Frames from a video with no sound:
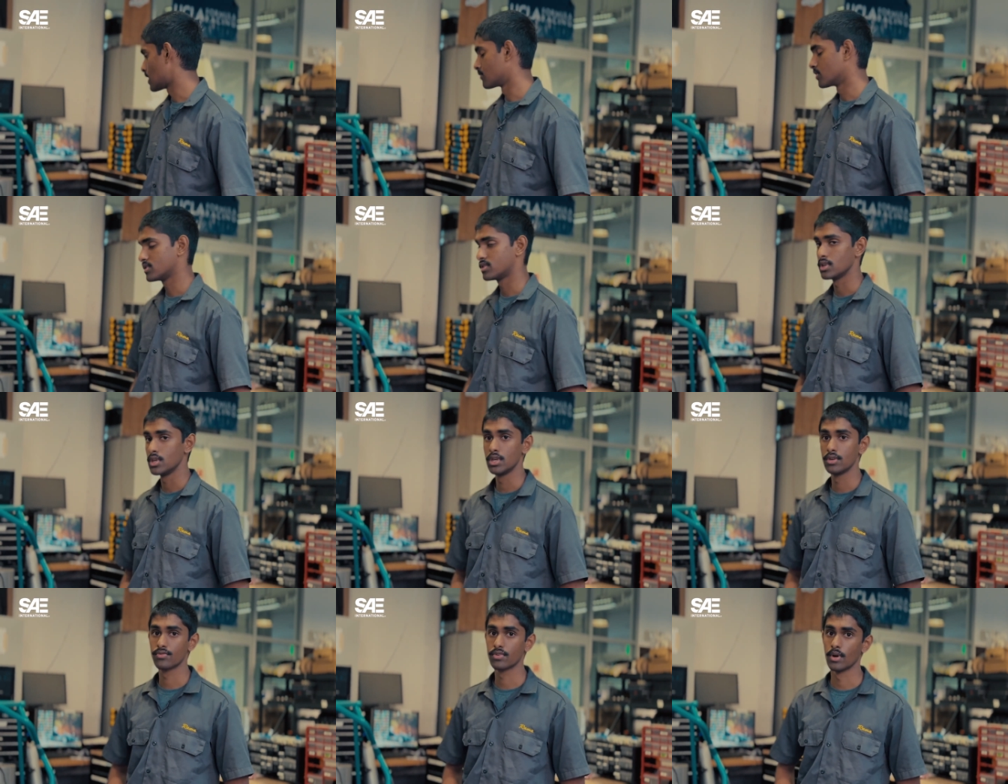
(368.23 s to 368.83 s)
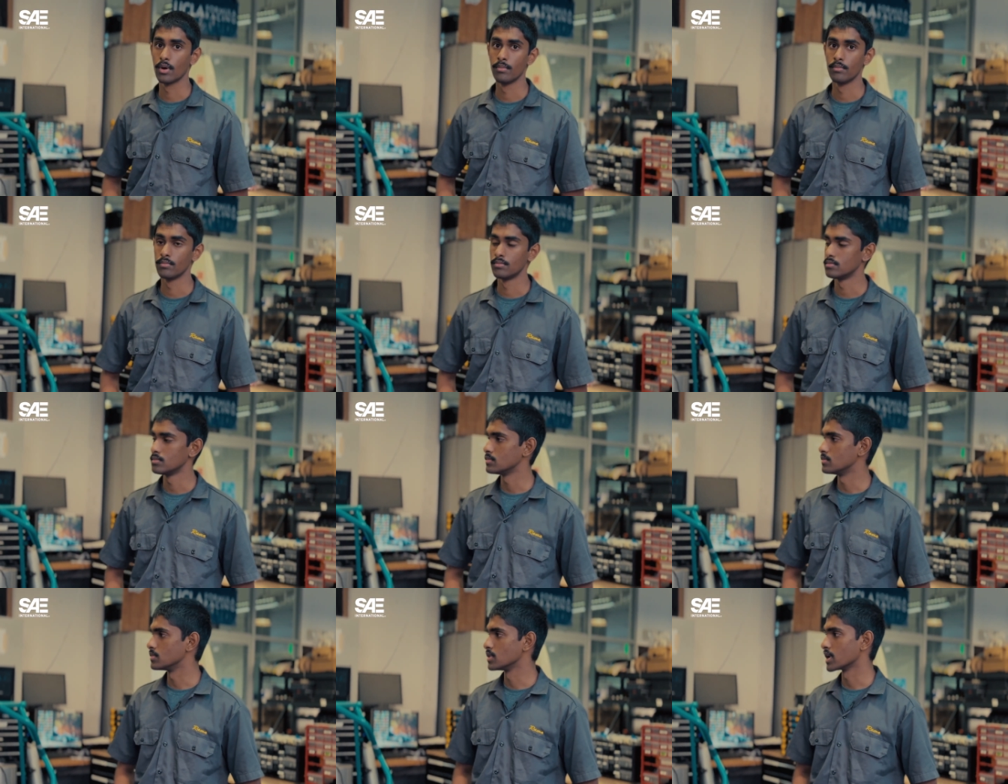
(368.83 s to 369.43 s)
everything from
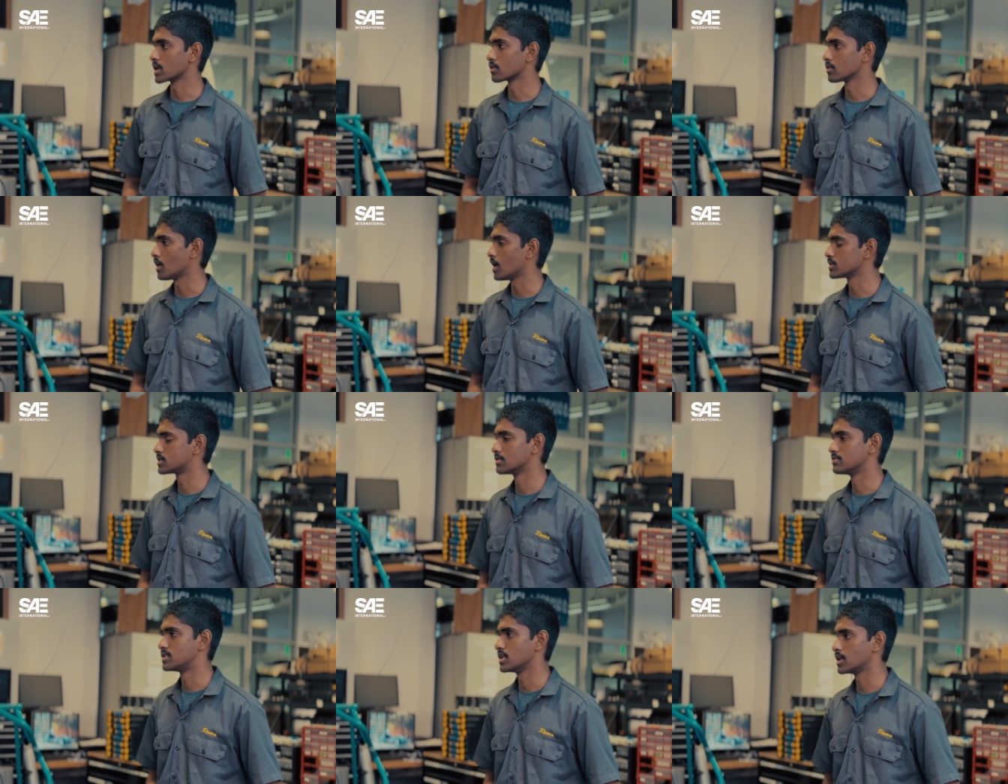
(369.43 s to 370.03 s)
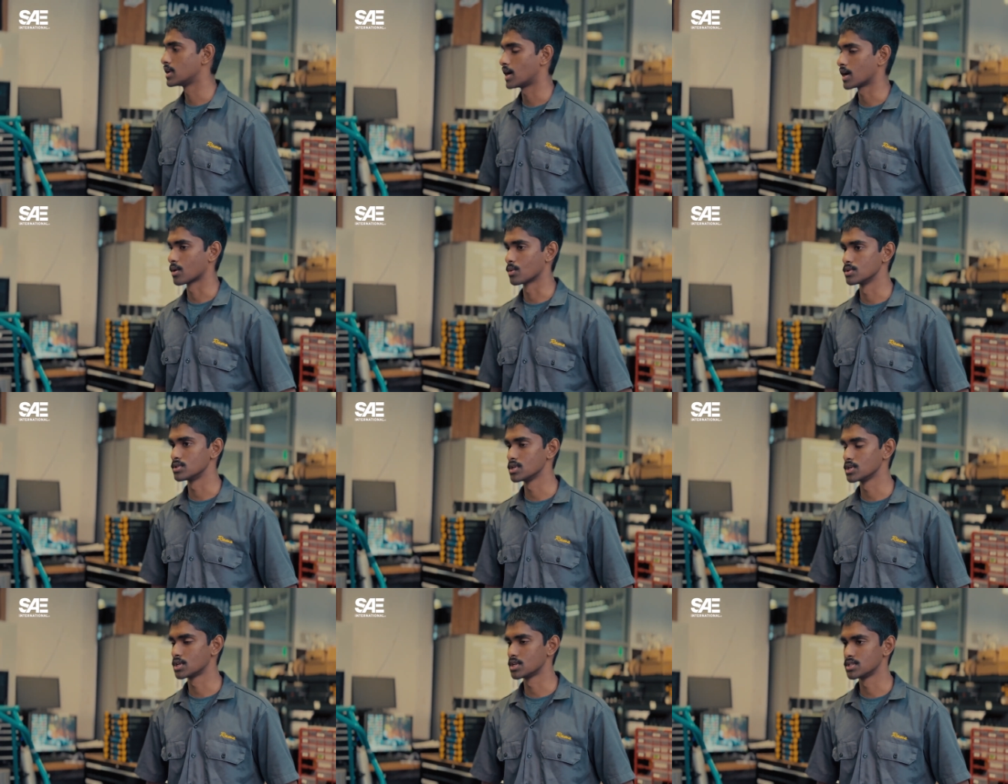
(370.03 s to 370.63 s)
like lots of data
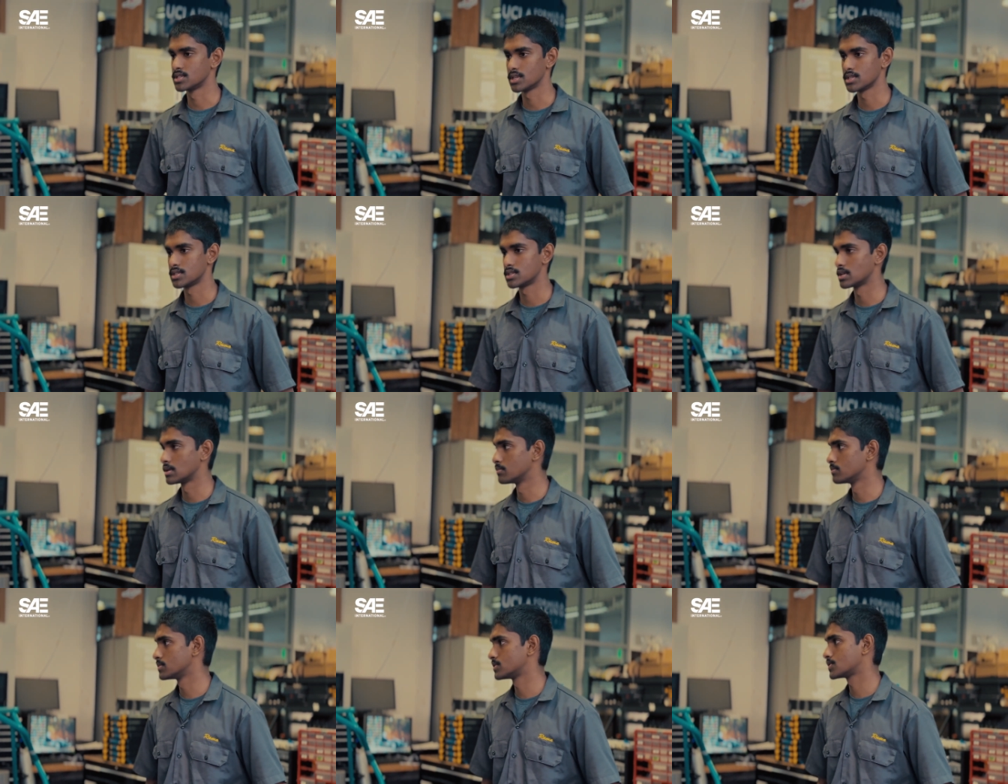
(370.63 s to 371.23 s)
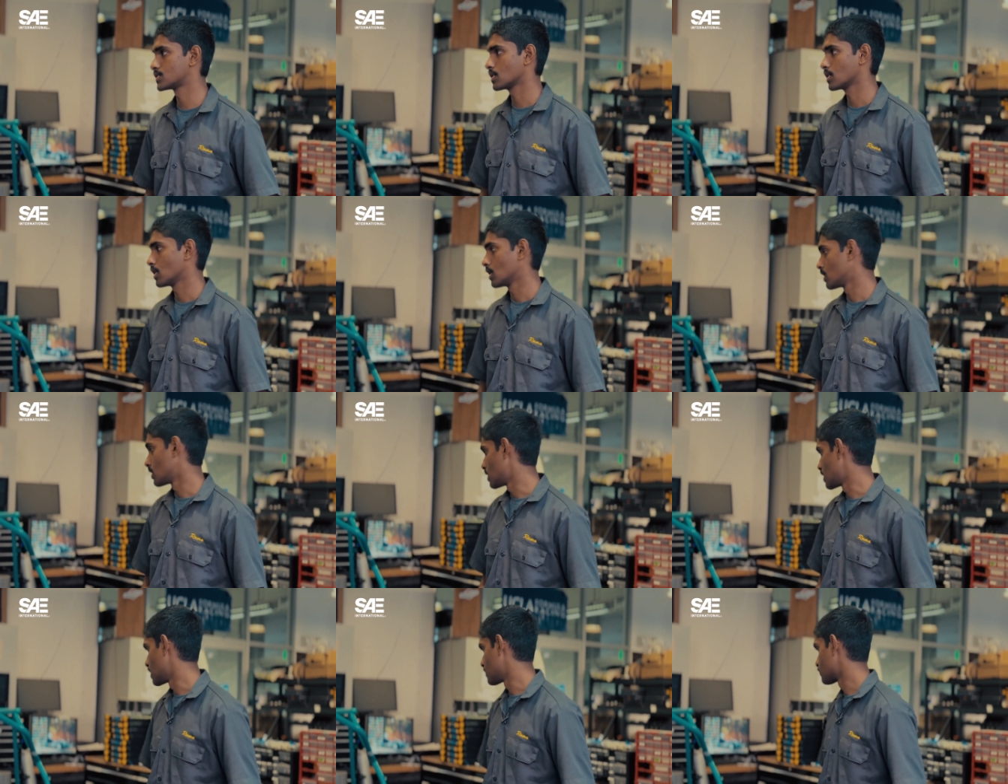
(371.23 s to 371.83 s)
acquisition systems.
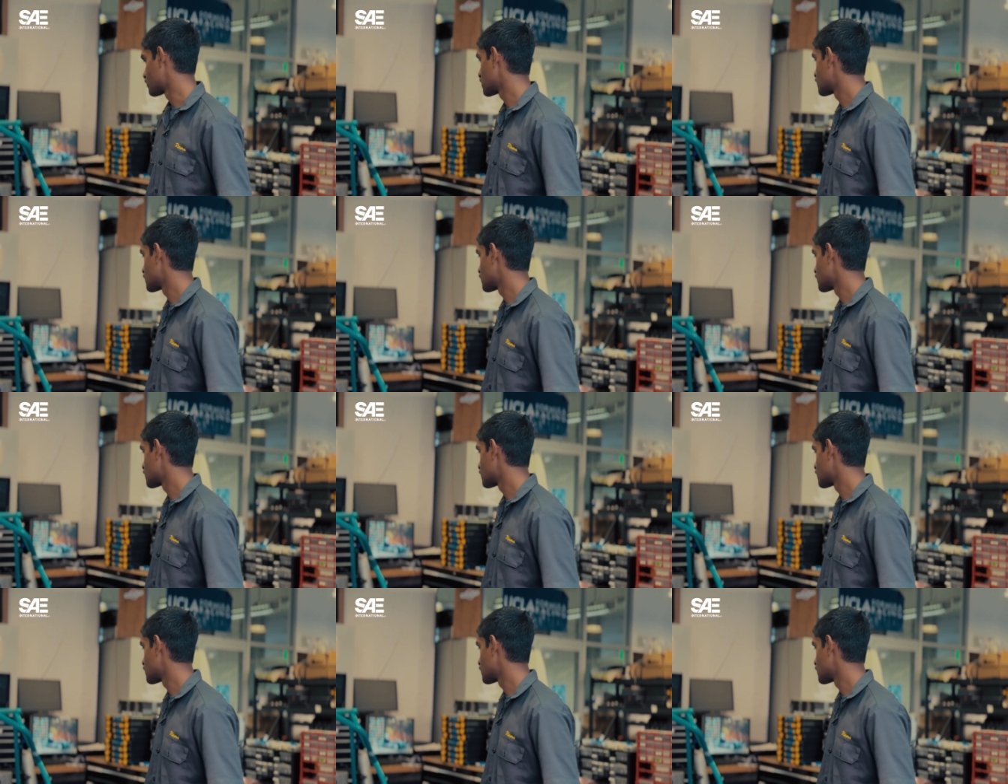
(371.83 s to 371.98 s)
Um,